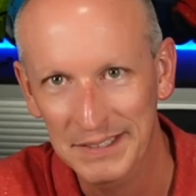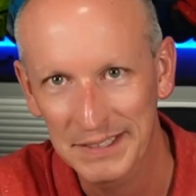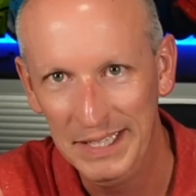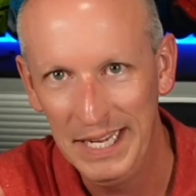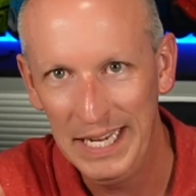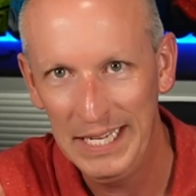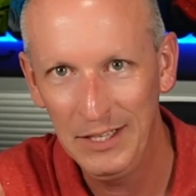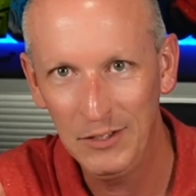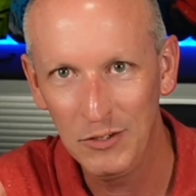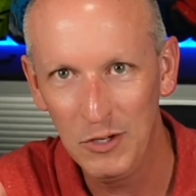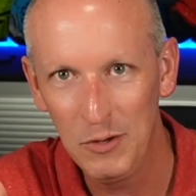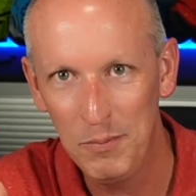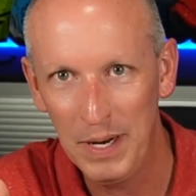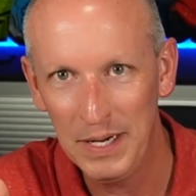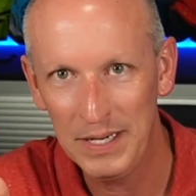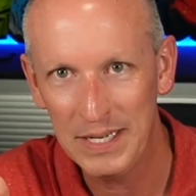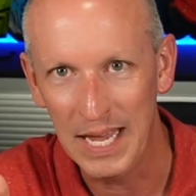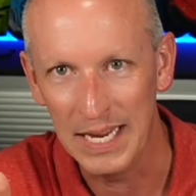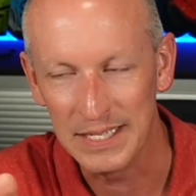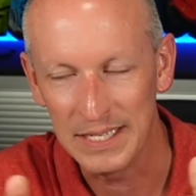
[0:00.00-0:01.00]
hey, look, new
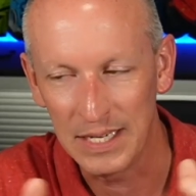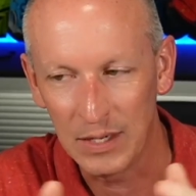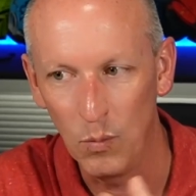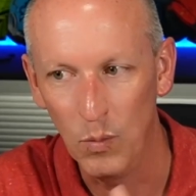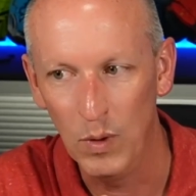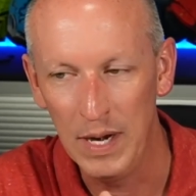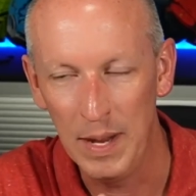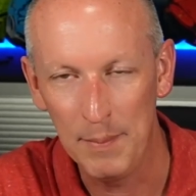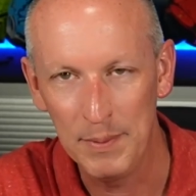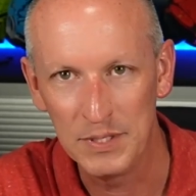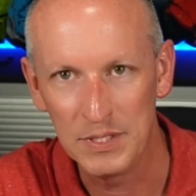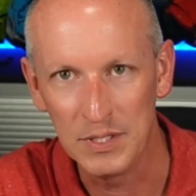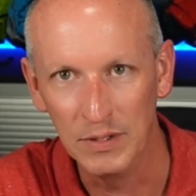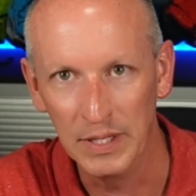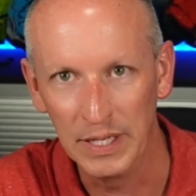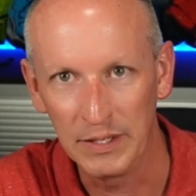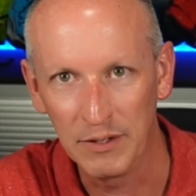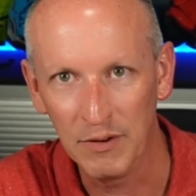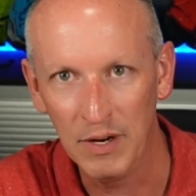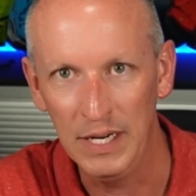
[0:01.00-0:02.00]
podcast, like 1 episode,
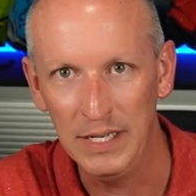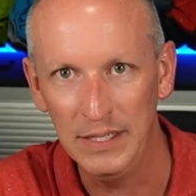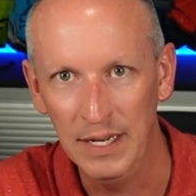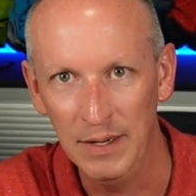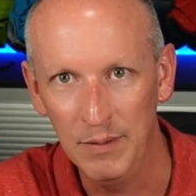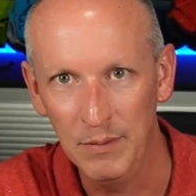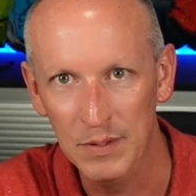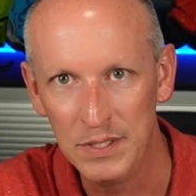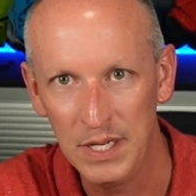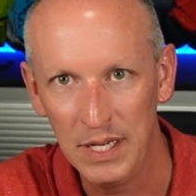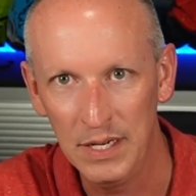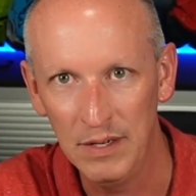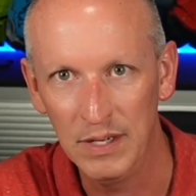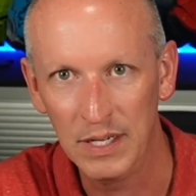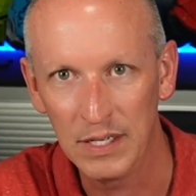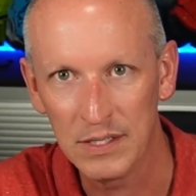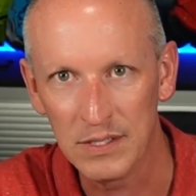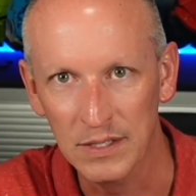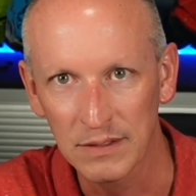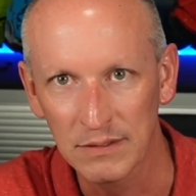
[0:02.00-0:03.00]
like great, it was
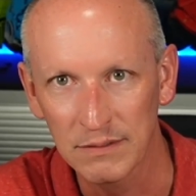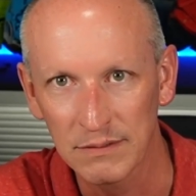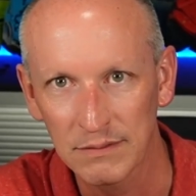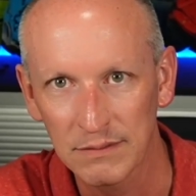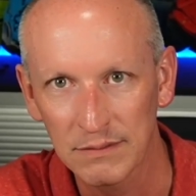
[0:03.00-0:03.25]
introduction.